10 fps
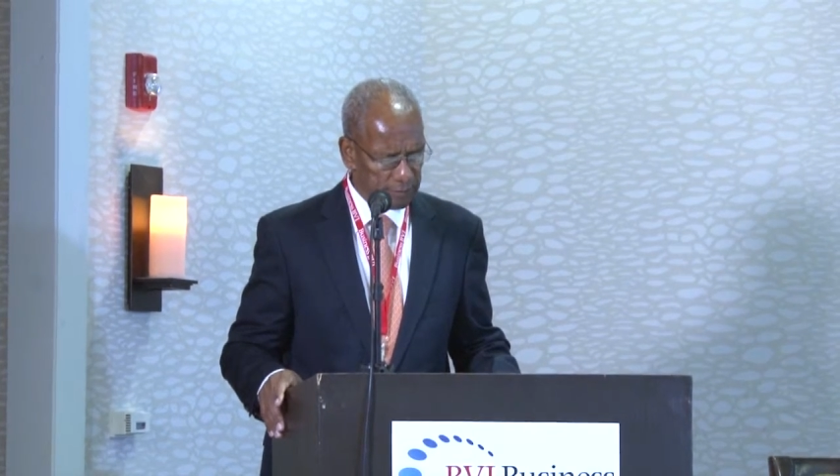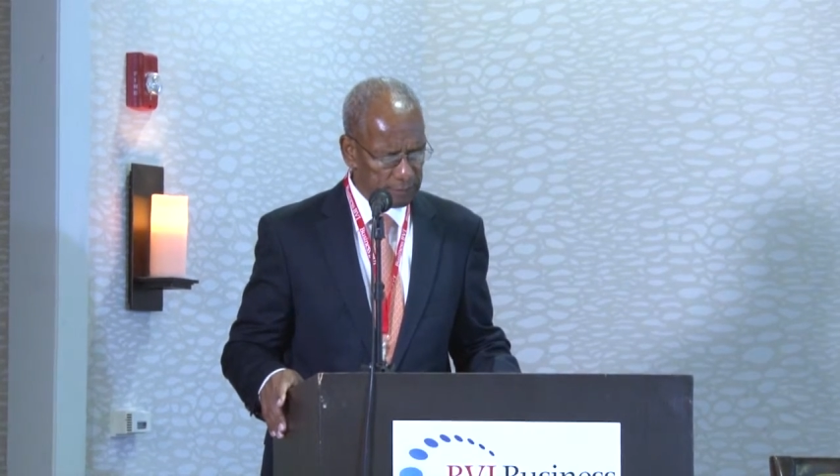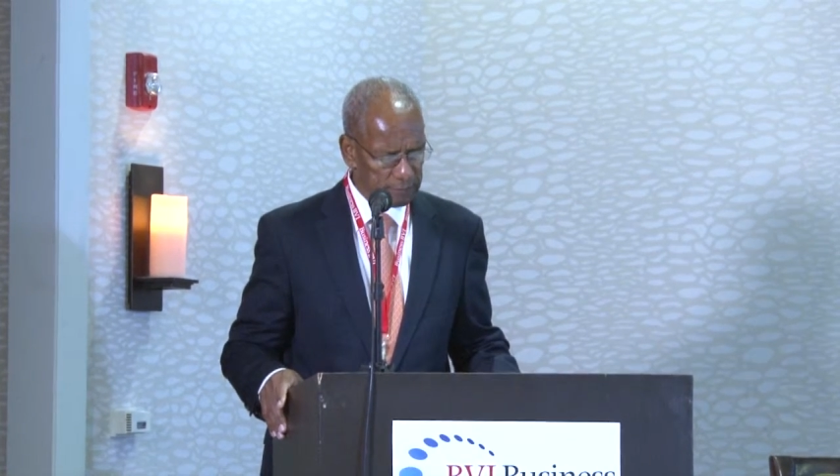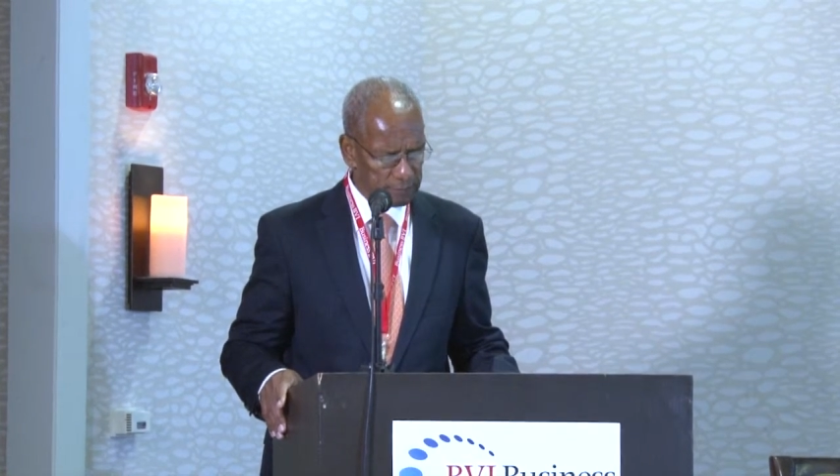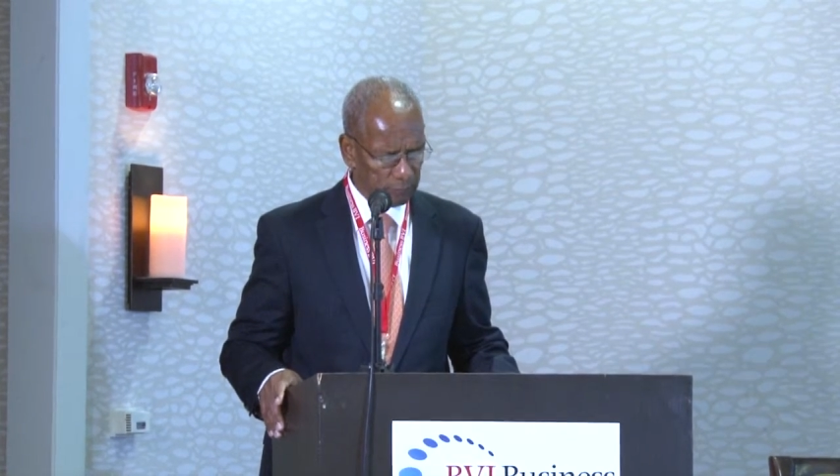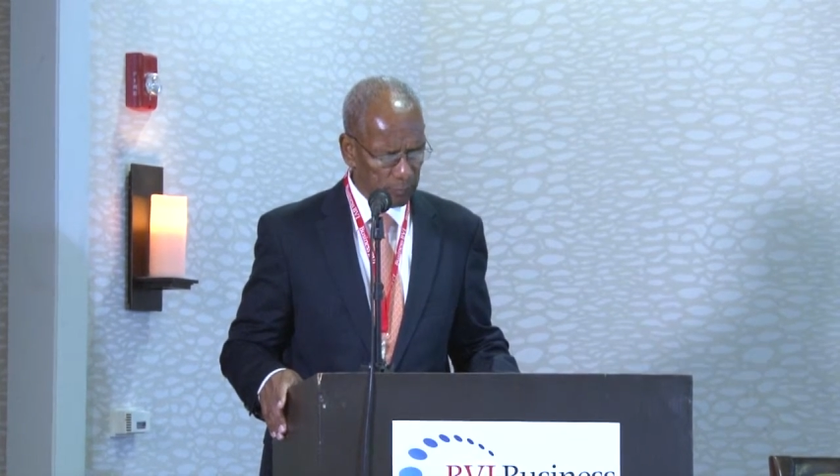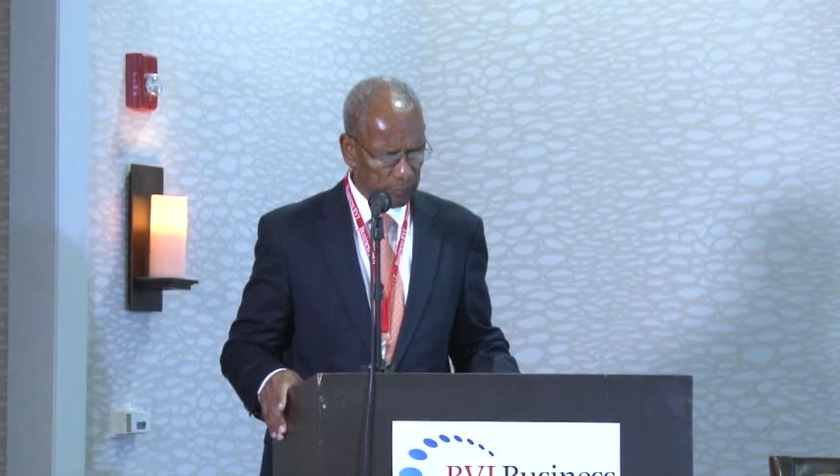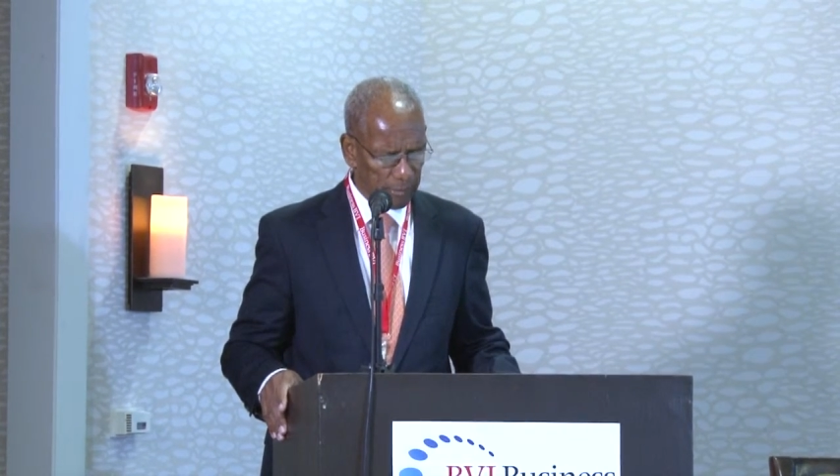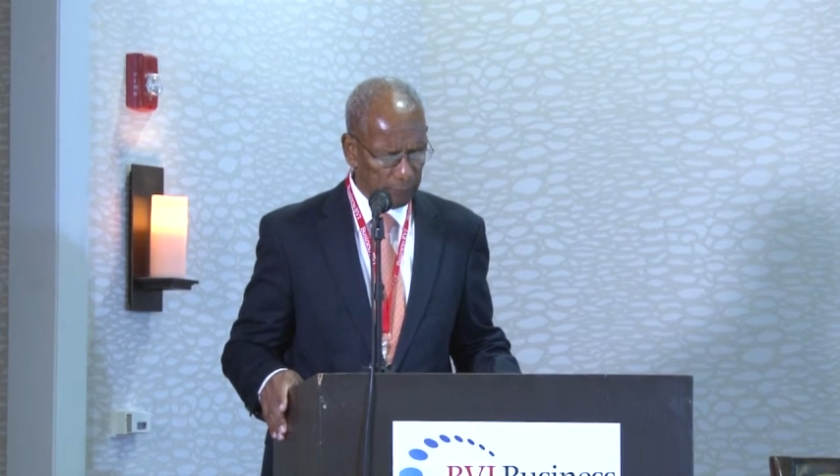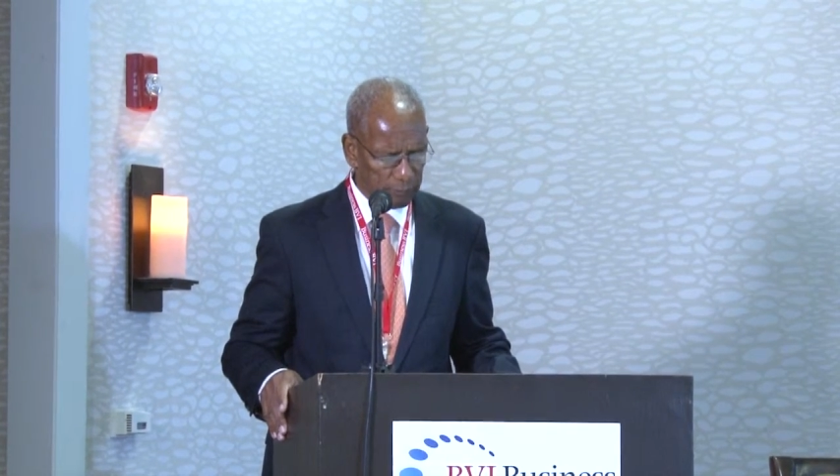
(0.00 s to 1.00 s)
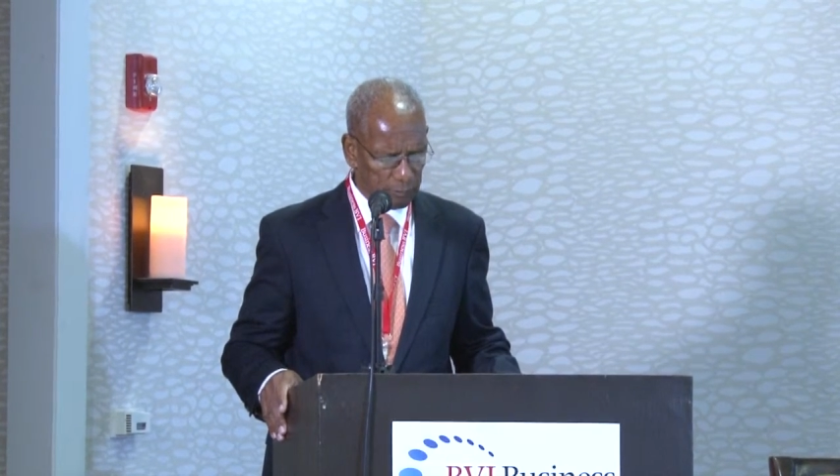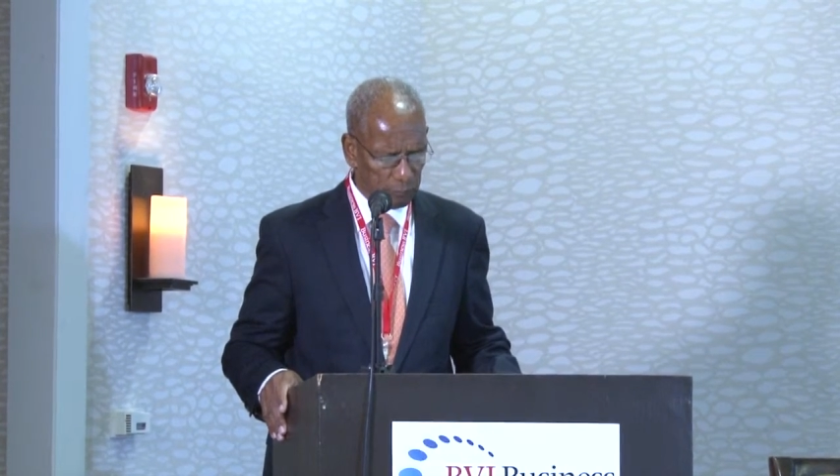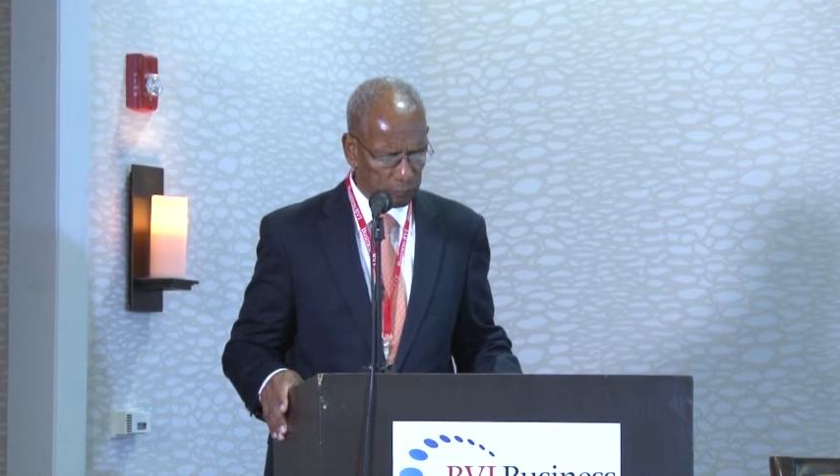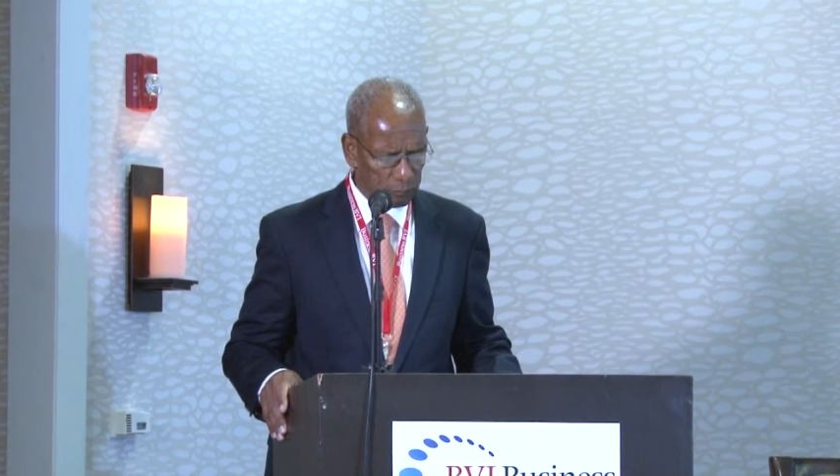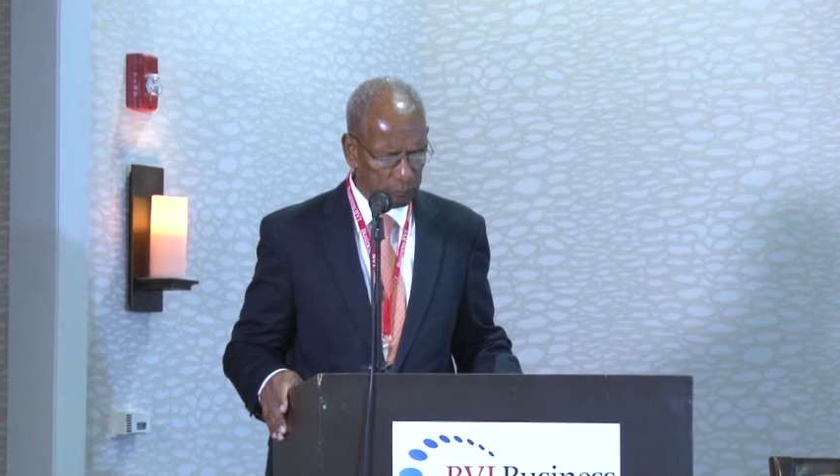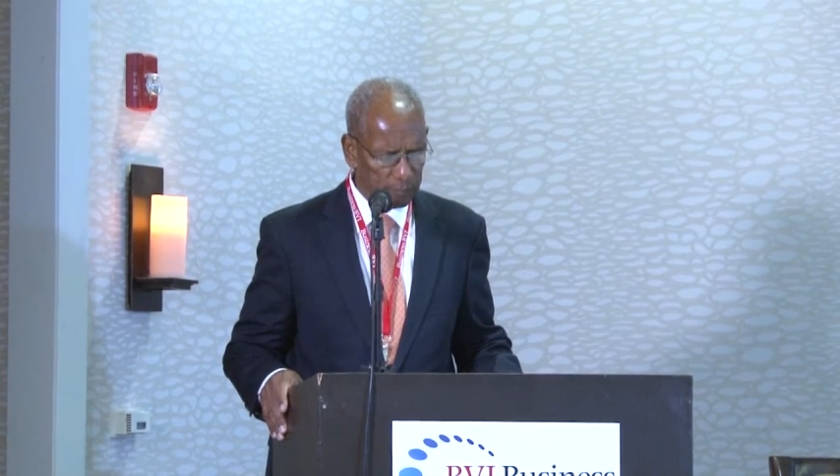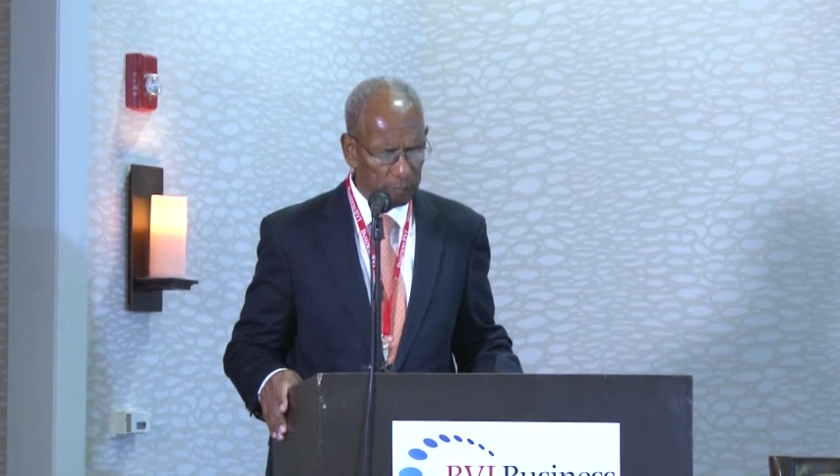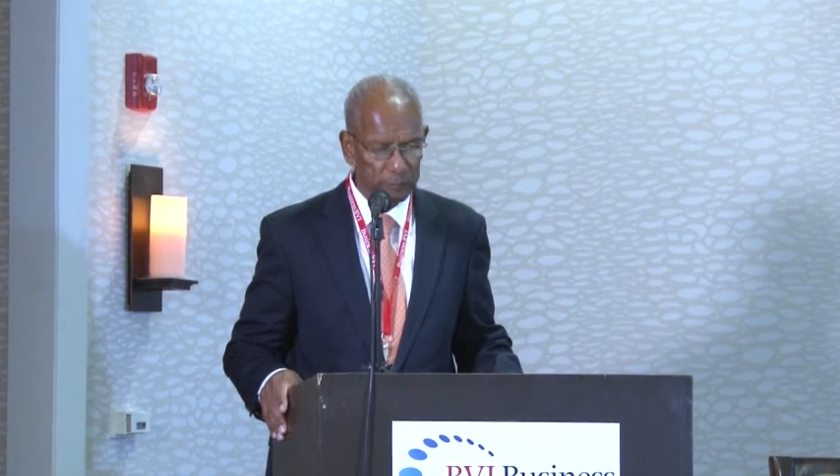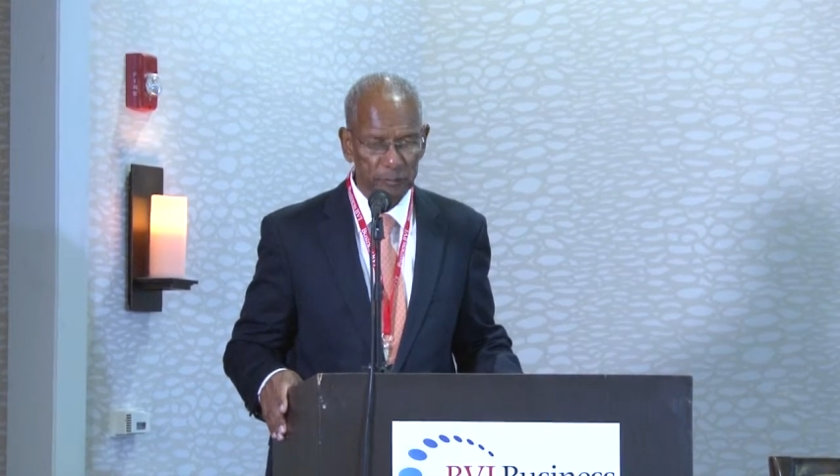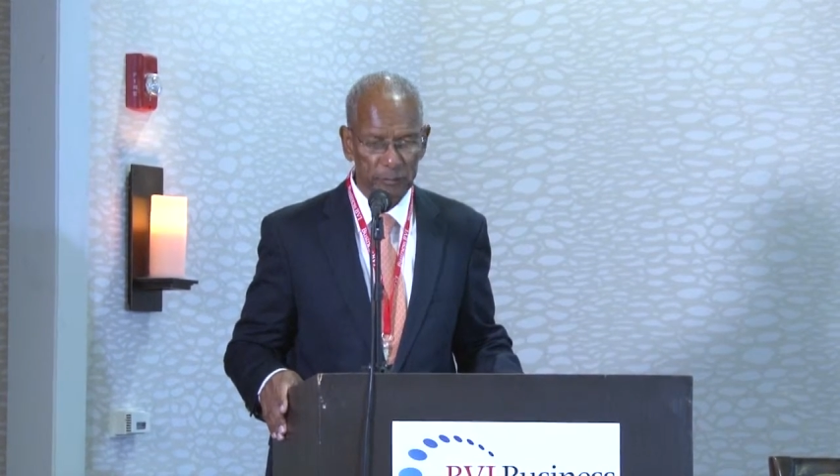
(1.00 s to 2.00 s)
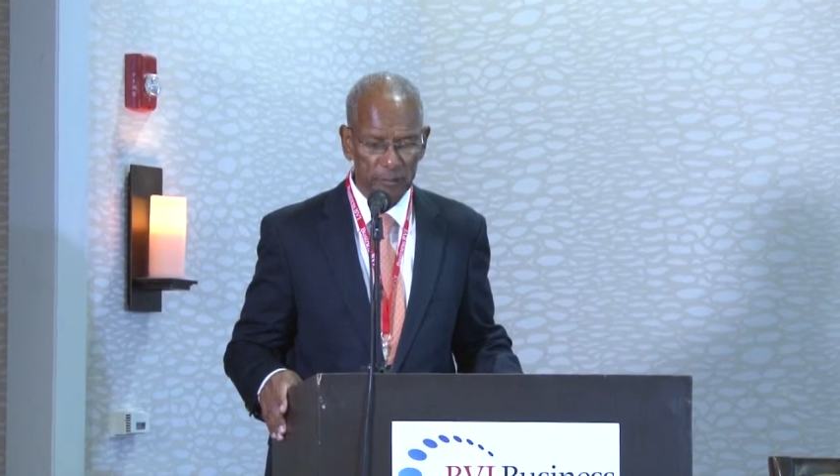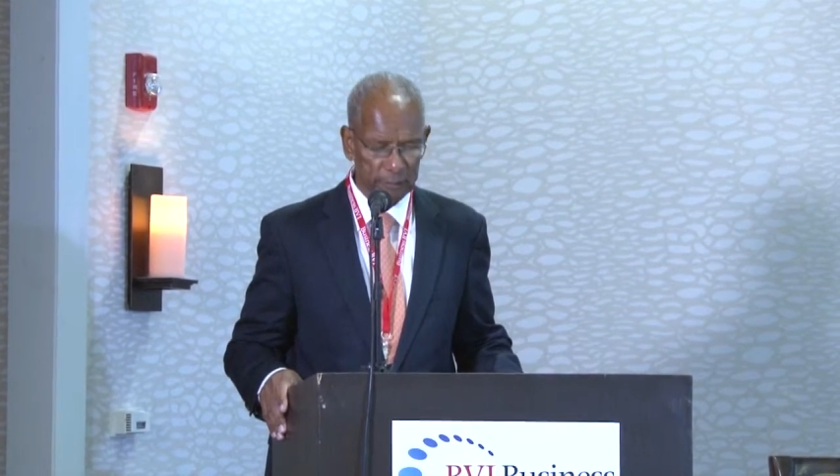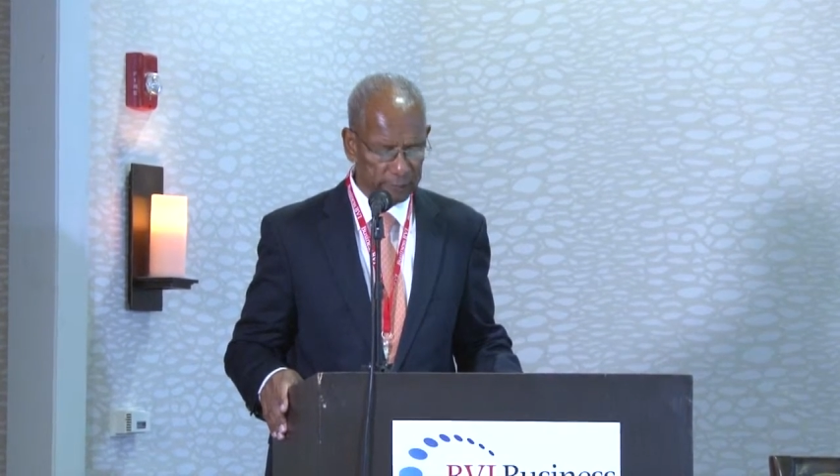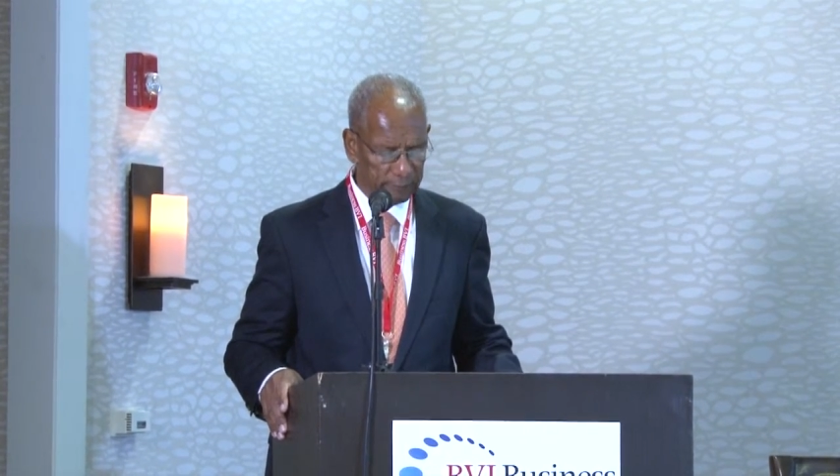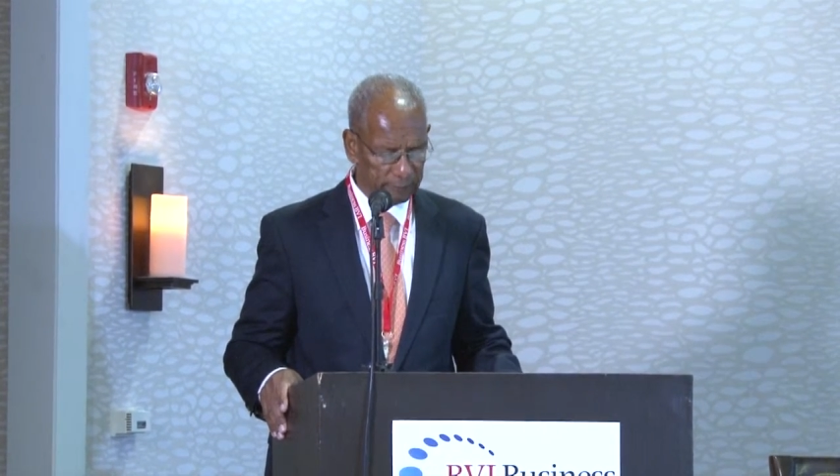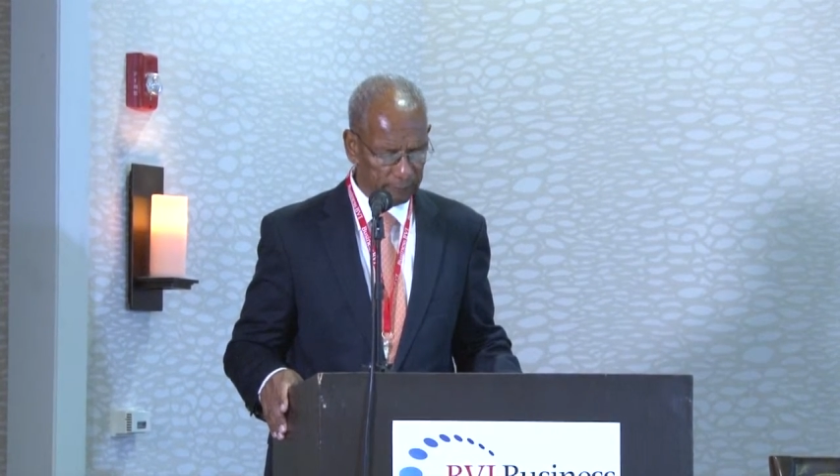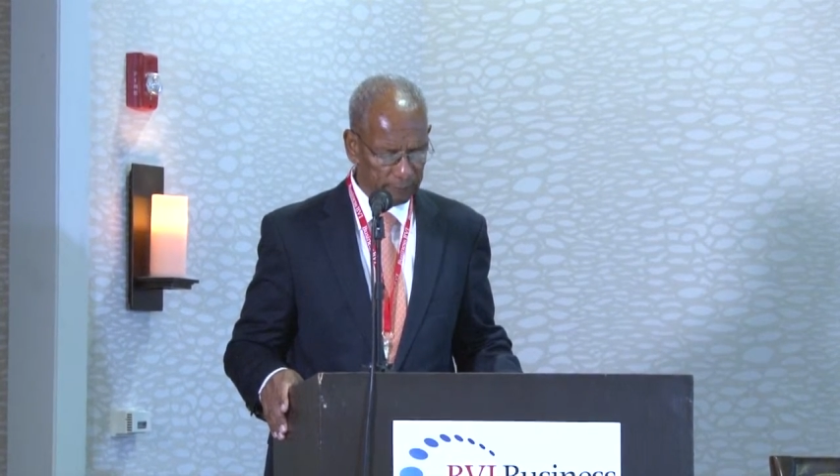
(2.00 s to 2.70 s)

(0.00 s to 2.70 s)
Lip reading: as preparing a new global opportunity,